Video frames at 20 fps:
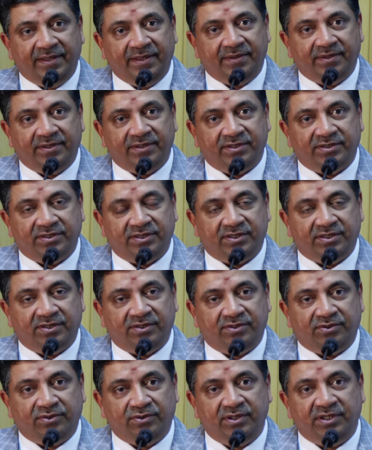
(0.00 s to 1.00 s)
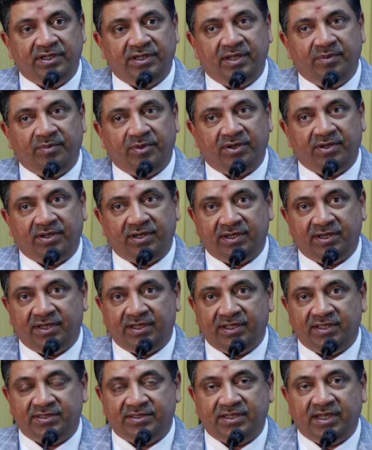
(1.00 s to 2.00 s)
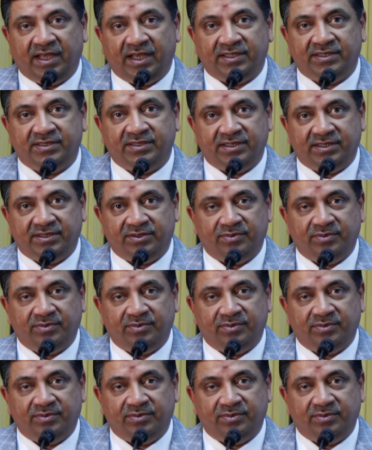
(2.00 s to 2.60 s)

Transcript: because it truly democratized access,